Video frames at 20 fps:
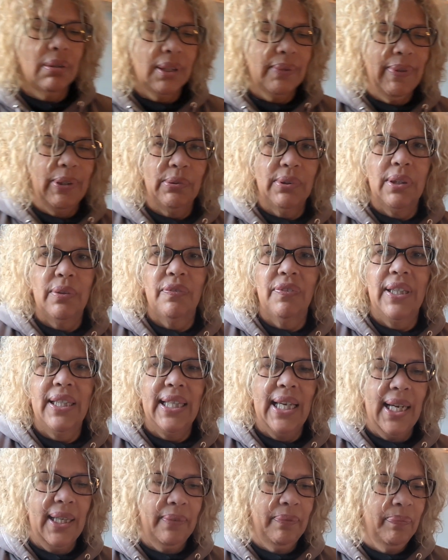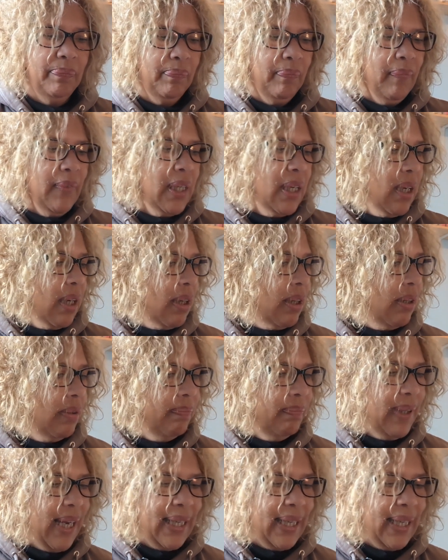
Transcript: Smells lovely, that.